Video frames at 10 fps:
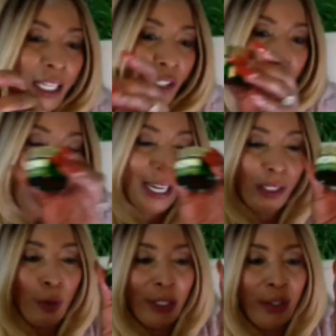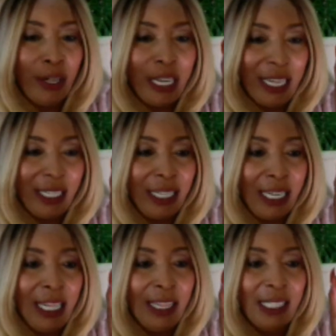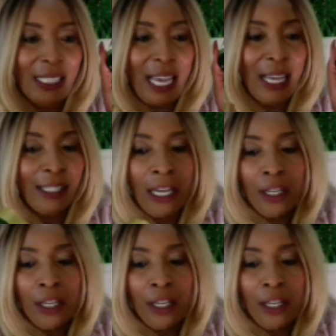So that is what you're getting in the set.